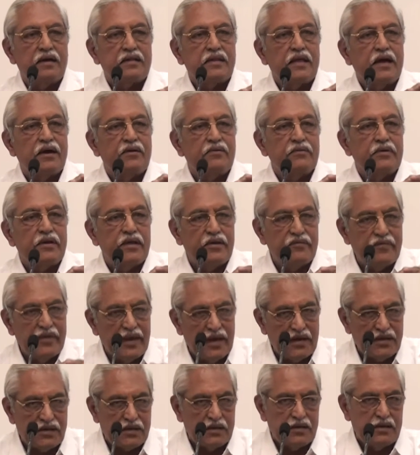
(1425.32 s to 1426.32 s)
they have
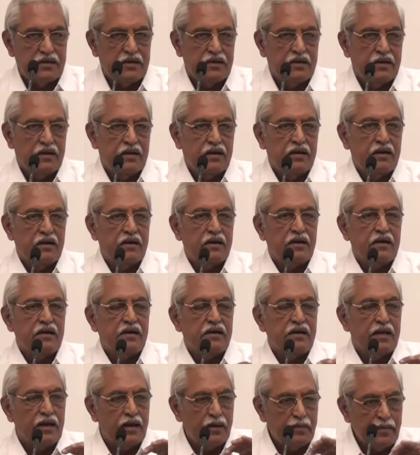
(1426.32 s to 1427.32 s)
deviated,
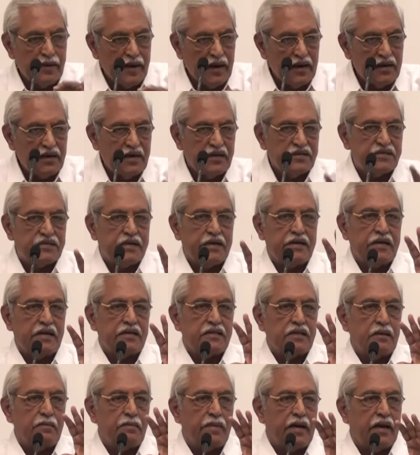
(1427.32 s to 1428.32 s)
deliberately
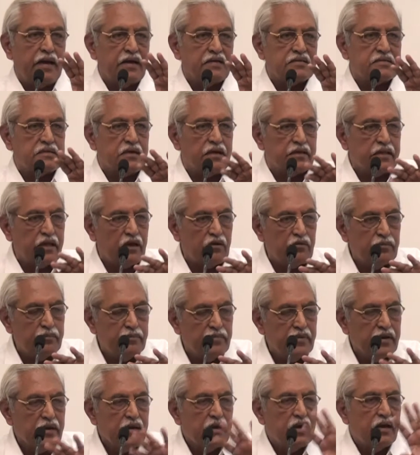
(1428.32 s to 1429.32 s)
cheated the banks, or they
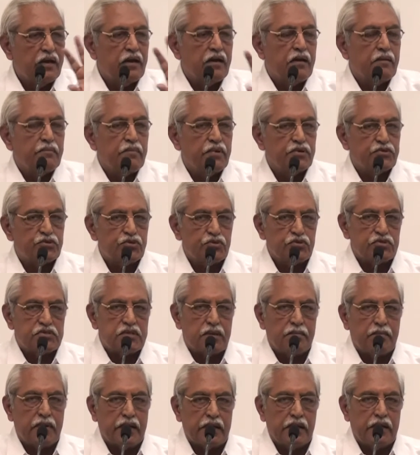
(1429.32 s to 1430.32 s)
have misused
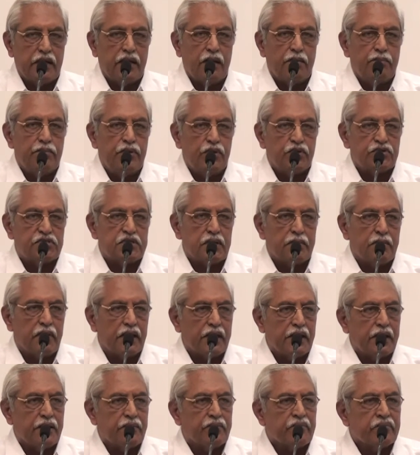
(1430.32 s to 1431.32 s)
the money, abused the
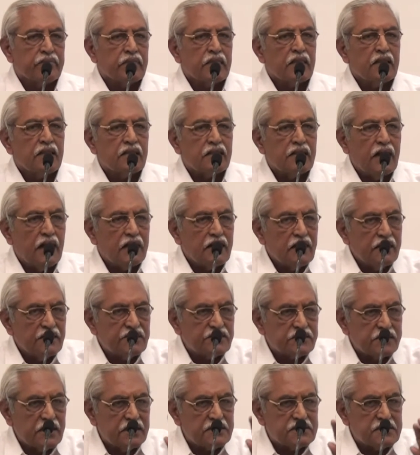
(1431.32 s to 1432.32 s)
money. That
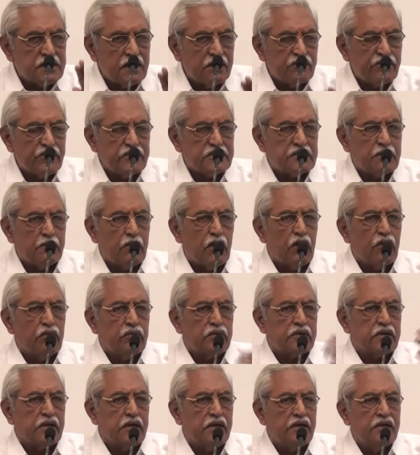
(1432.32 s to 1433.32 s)
list itself is
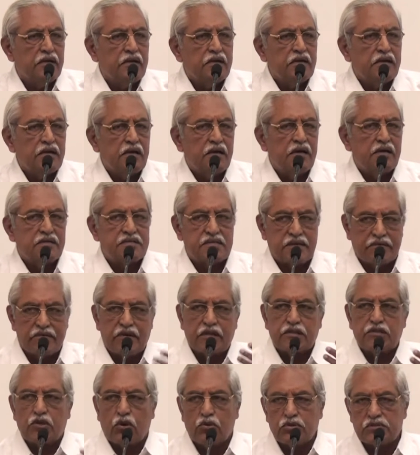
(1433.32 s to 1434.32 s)
about
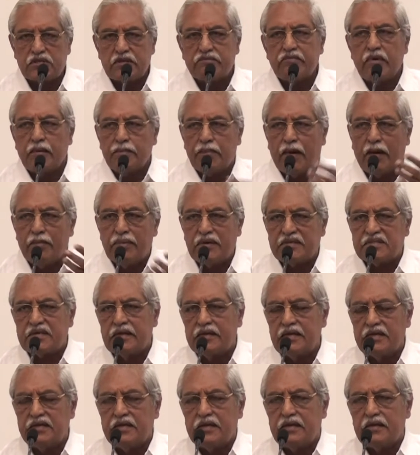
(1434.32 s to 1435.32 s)
7,000. We published
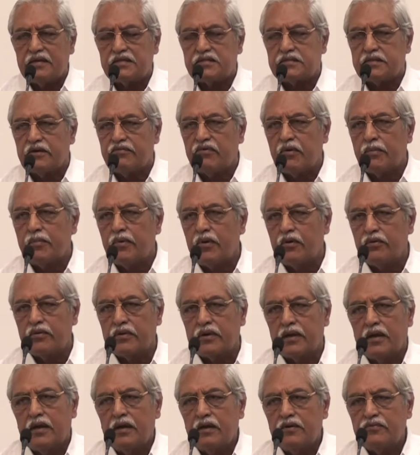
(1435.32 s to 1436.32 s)
a list of
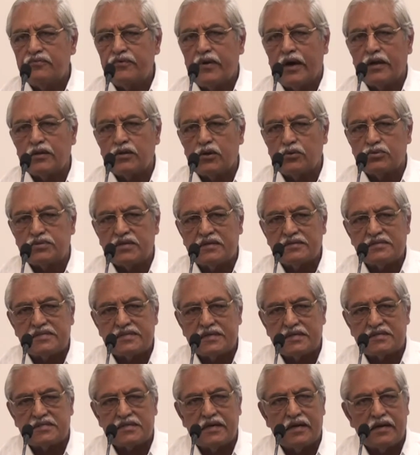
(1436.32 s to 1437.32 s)
about
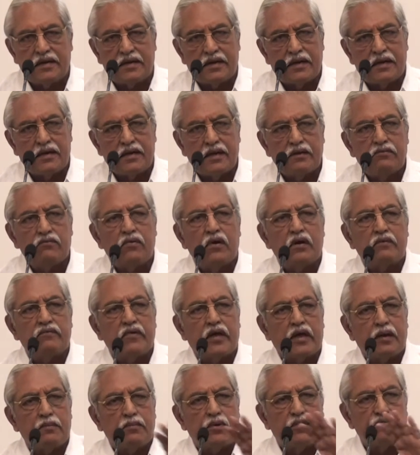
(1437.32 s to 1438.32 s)
5,600
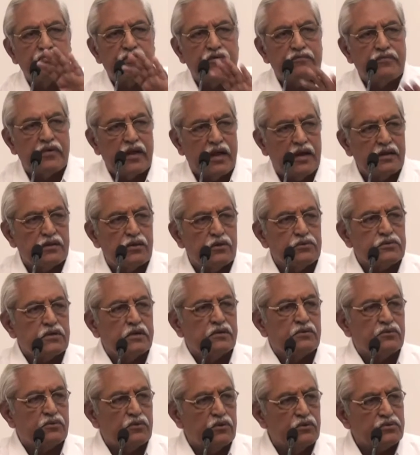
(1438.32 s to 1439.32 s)
involving about
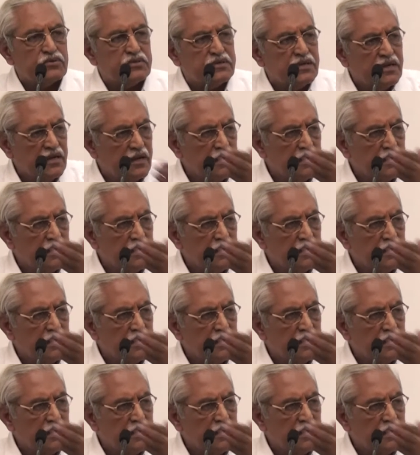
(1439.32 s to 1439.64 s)
58,000 crores.